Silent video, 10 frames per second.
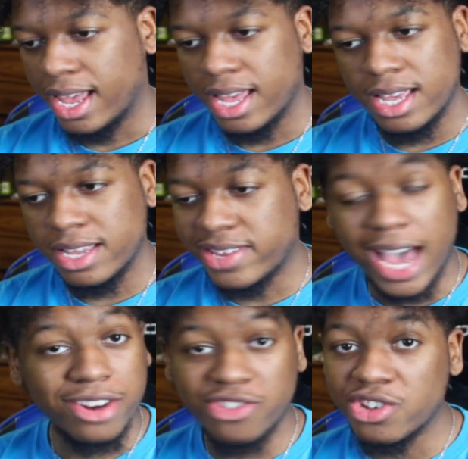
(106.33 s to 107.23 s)
it's
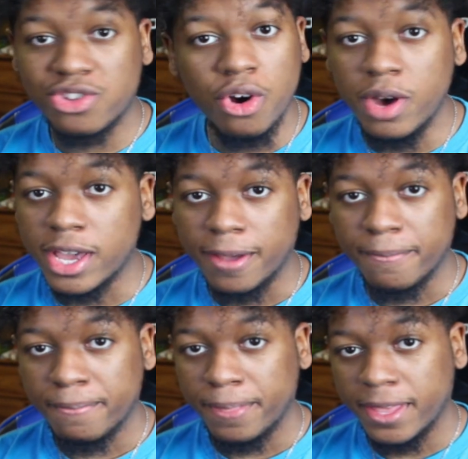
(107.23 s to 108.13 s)
time to just do it.
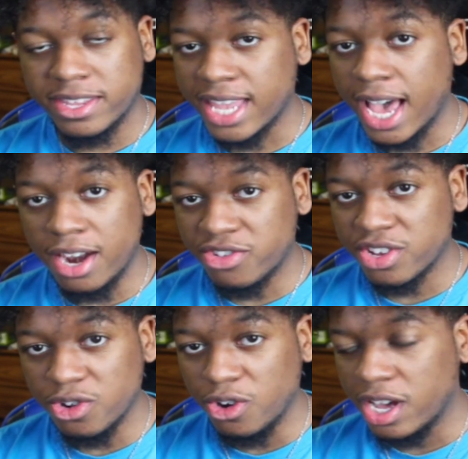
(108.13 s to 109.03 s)
It's time to
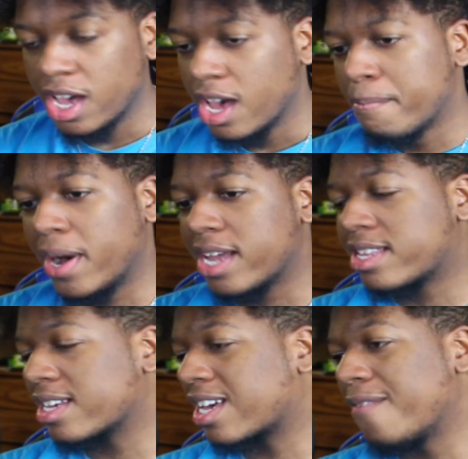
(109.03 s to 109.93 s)
just do it.
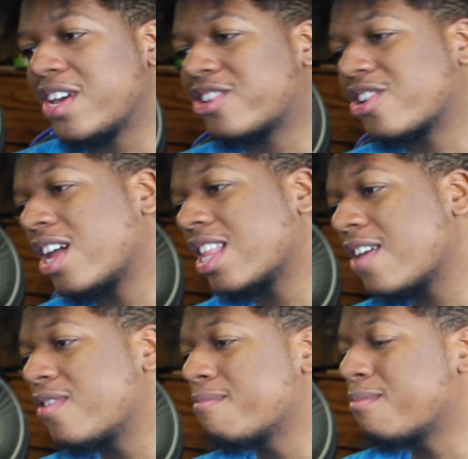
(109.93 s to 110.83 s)
But to convince y'all
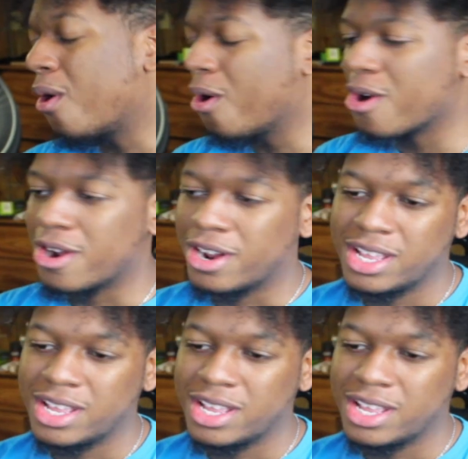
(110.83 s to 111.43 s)
even more,